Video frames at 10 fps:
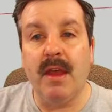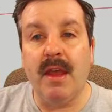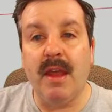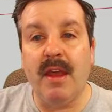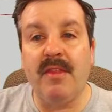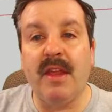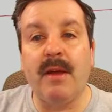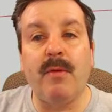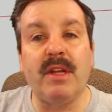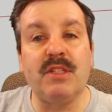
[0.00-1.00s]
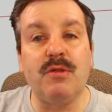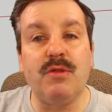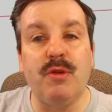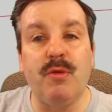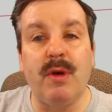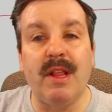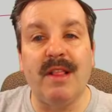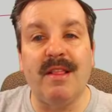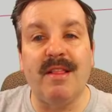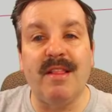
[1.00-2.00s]
And then I want you to
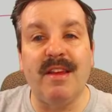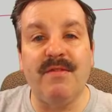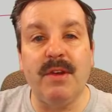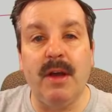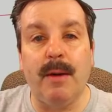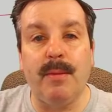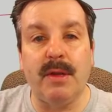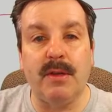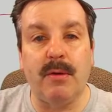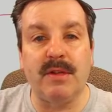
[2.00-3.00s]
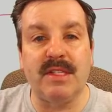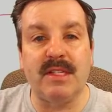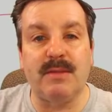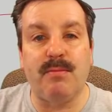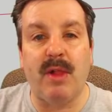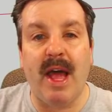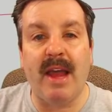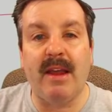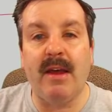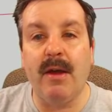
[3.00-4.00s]
lift up, notice it's
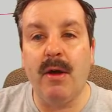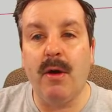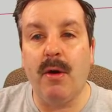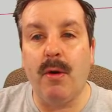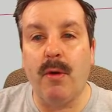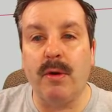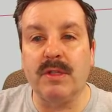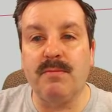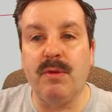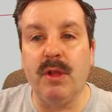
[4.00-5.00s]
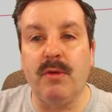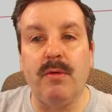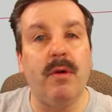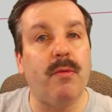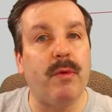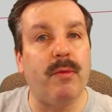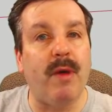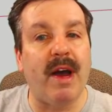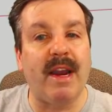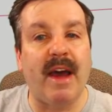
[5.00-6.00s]
black or it's blue. We
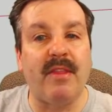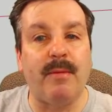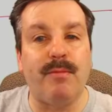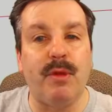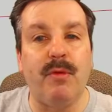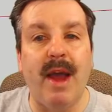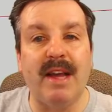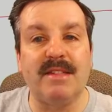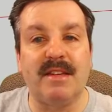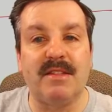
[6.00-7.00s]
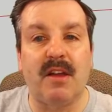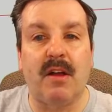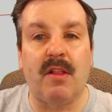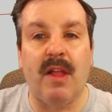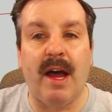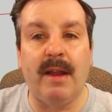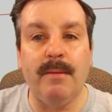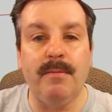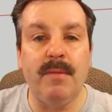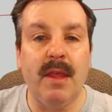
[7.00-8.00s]
want on the blue axis a line,
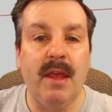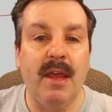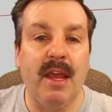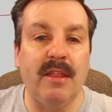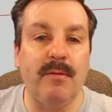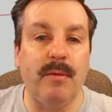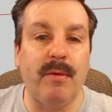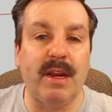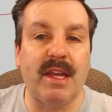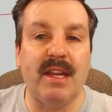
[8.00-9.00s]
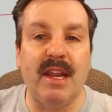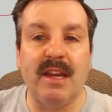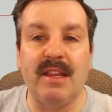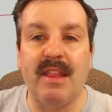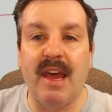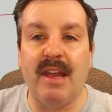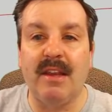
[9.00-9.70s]
and then we want to connect that